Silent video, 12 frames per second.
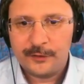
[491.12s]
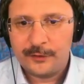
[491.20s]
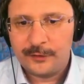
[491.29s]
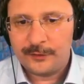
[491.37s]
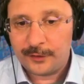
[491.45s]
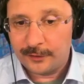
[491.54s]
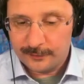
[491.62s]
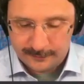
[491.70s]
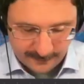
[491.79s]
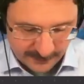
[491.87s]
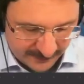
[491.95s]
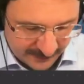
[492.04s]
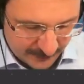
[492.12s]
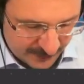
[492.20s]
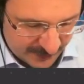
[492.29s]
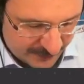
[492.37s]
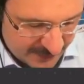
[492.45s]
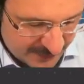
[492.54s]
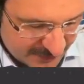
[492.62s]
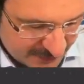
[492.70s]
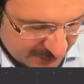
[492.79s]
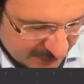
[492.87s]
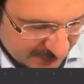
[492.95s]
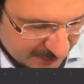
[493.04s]
So first thing we do
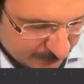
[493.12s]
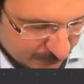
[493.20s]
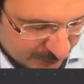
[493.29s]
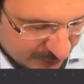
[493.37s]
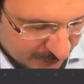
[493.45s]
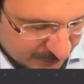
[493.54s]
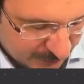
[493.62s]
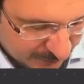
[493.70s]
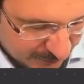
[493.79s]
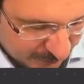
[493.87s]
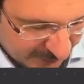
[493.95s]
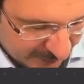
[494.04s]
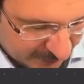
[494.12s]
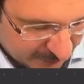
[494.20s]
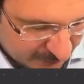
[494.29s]
is we compute the gradient,